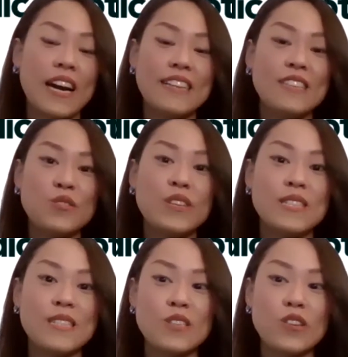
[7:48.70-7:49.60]
need to go
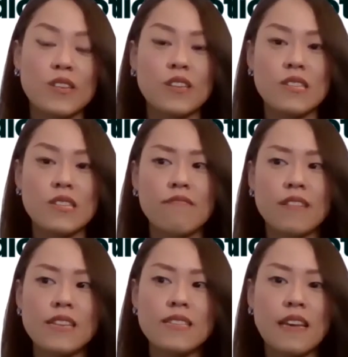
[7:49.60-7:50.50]
and see a doctor because I
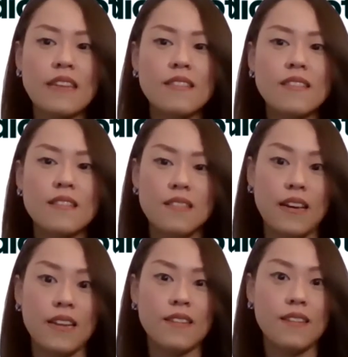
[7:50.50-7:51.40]
realized
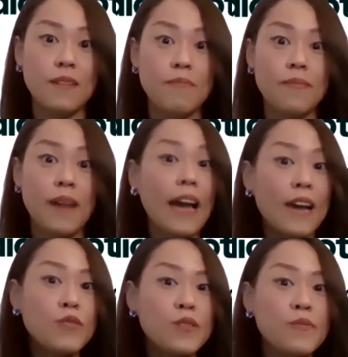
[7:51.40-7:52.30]
that
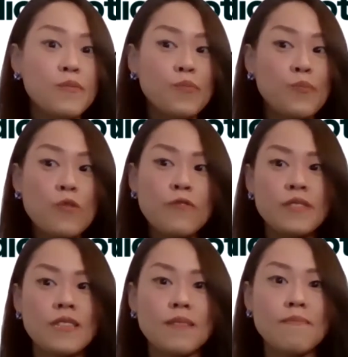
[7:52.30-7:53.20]
I couldn't move
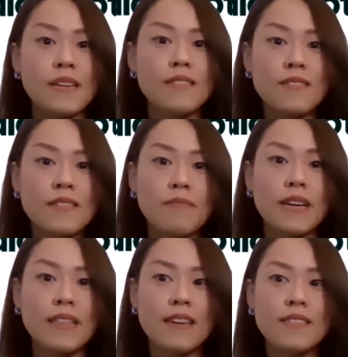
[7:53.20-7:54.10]
certain muscles in
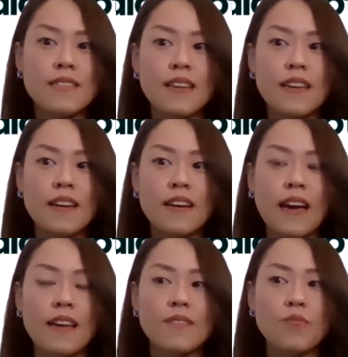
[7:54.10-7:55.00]
my legs.
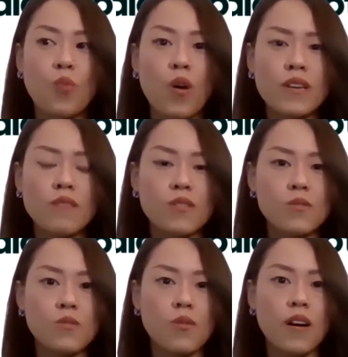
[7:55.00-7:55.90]
And walking
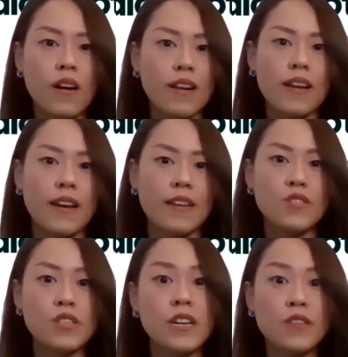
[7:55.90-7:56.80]
was so hard. I
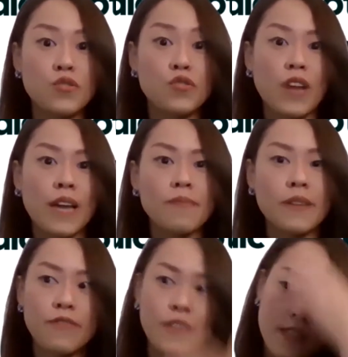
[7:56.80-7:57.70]
actually had to drag
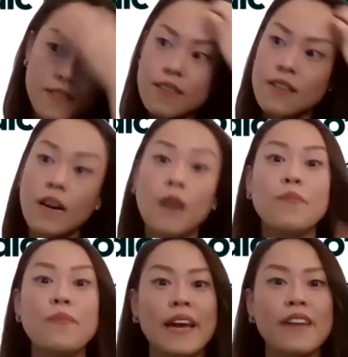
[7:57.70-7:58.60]
my feet,
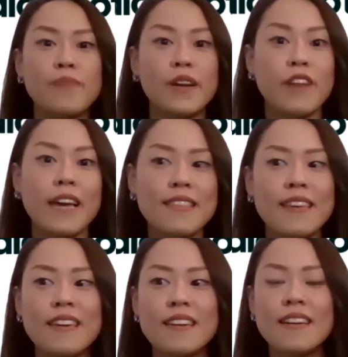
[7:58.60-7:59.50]
my right
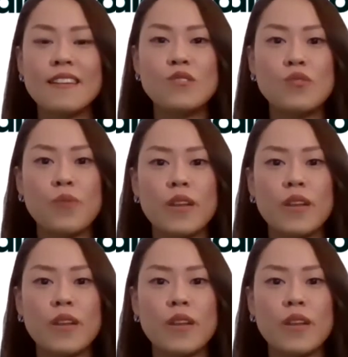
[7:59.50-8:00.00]
leg. So